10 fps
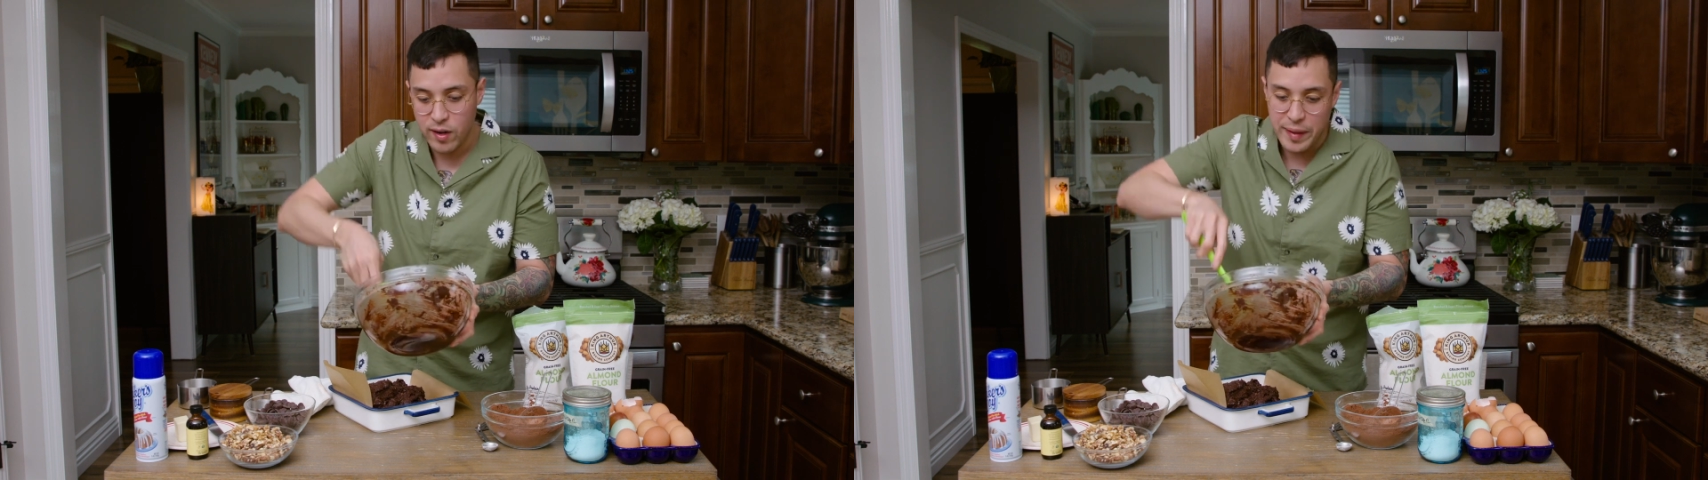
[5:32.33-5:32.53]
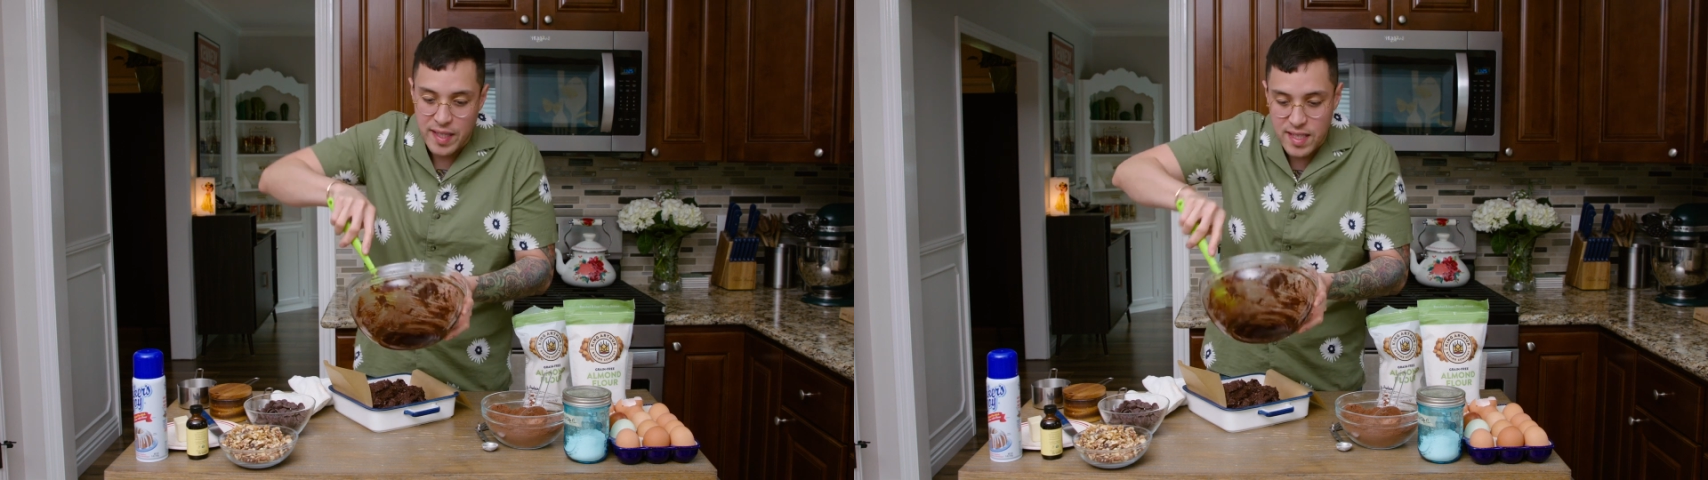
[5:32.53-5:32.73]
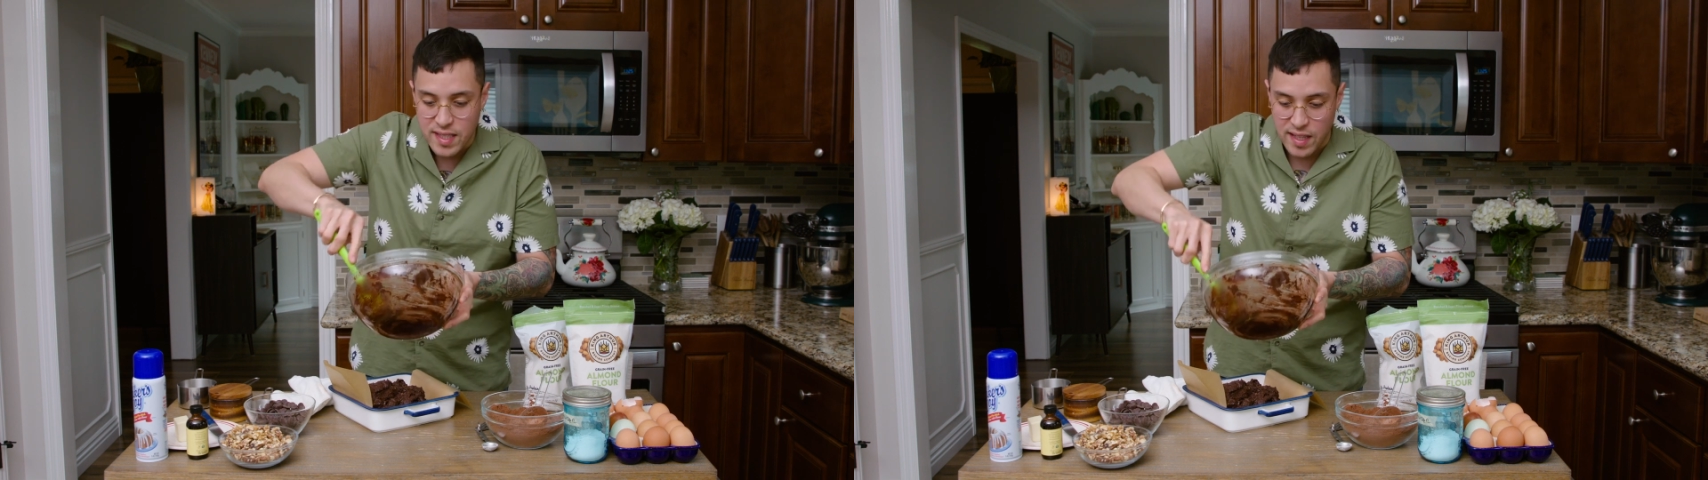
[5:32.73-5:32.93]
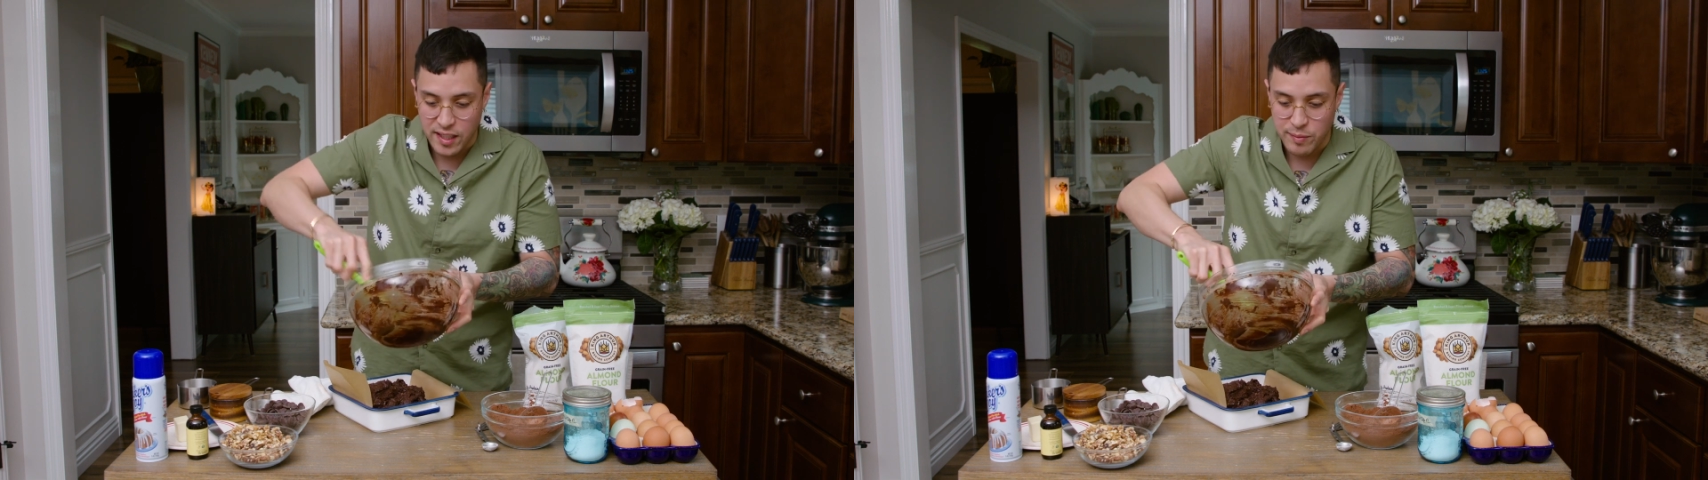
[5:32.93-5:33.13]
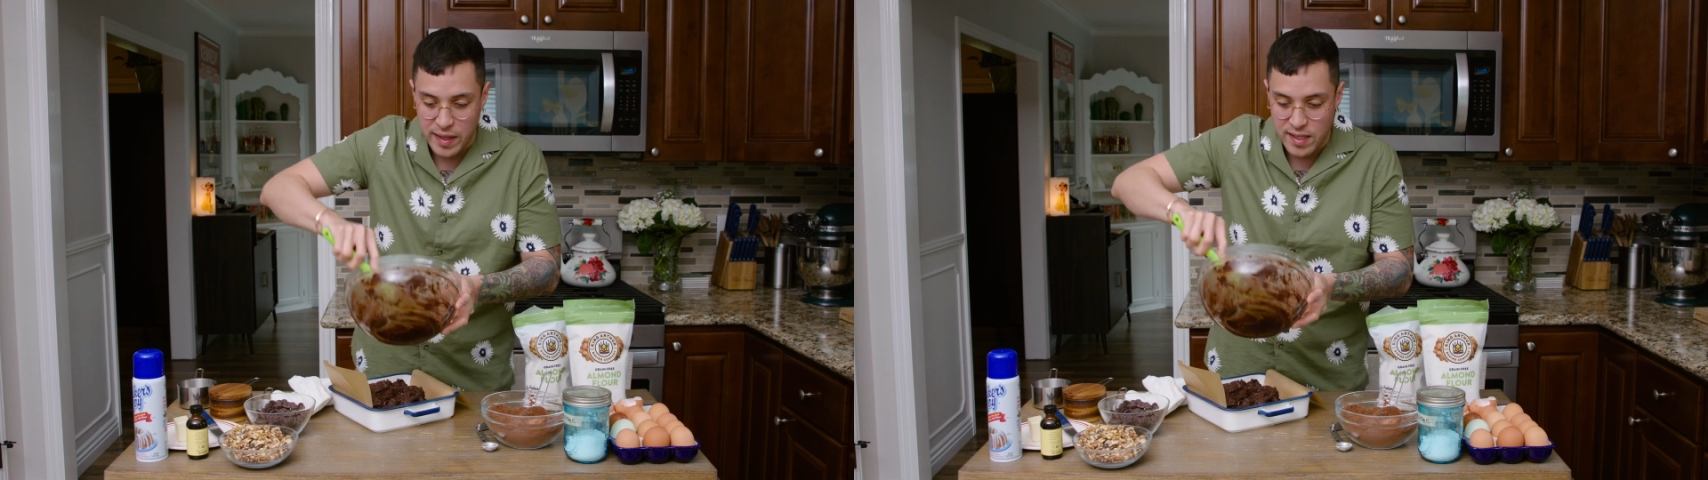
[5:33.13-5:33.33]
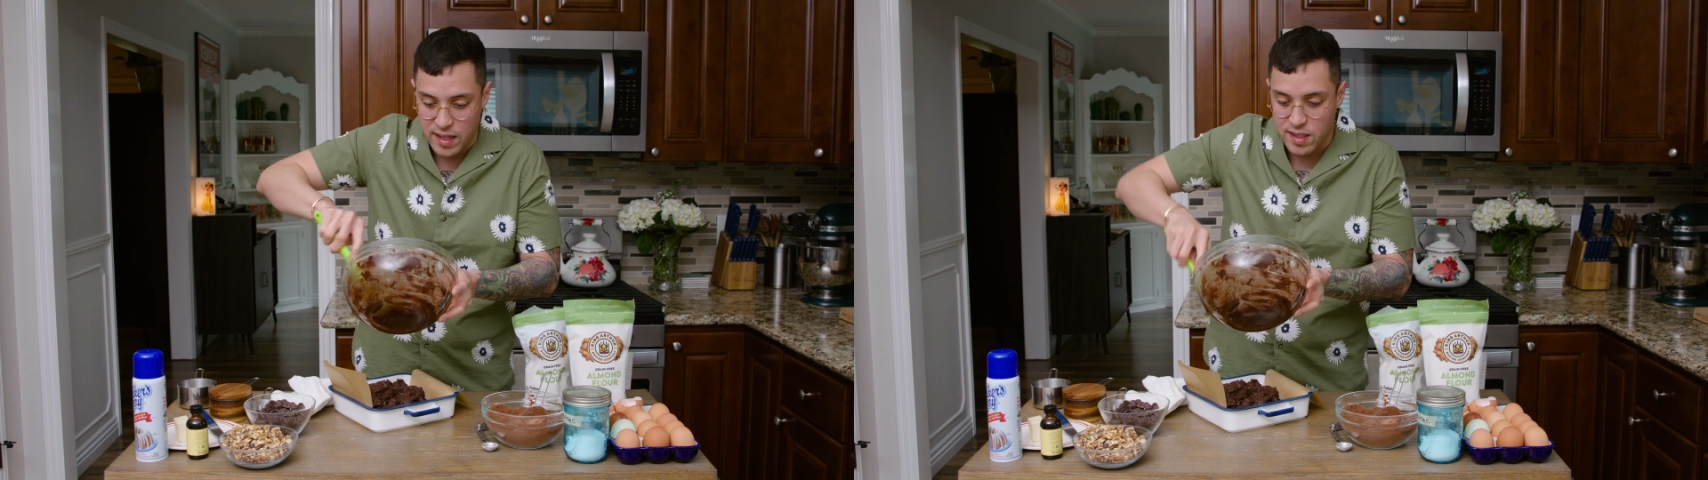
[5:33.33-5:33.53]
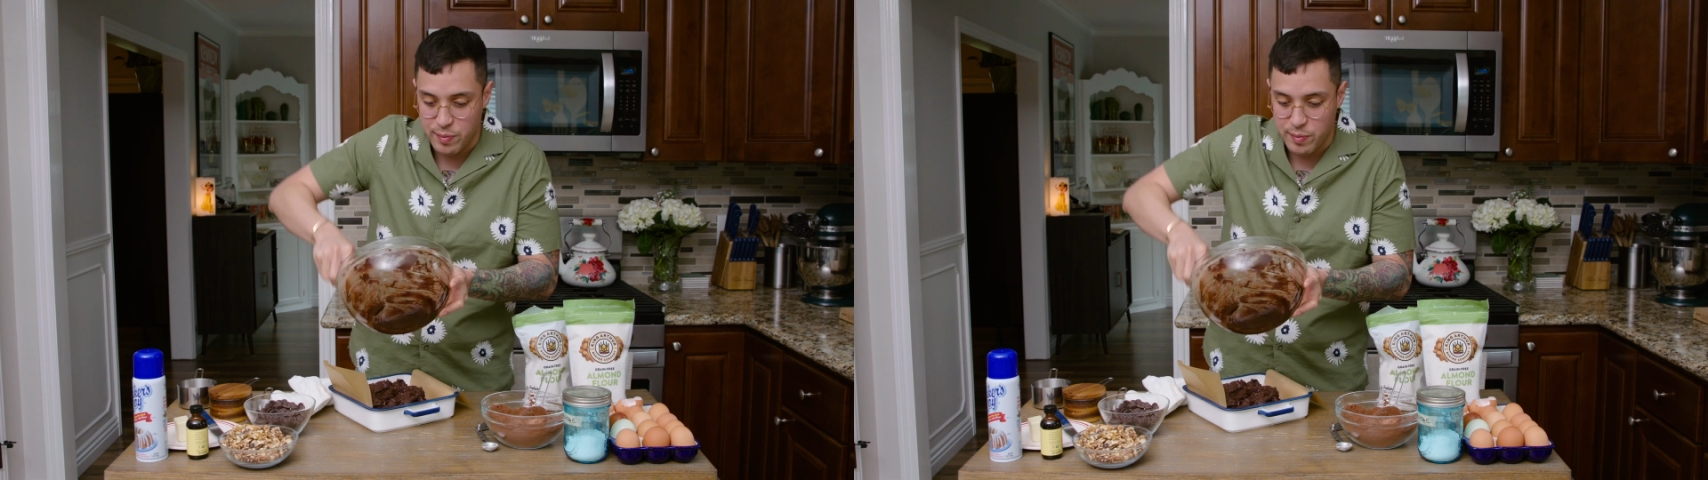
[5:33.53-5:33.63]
because it's like it's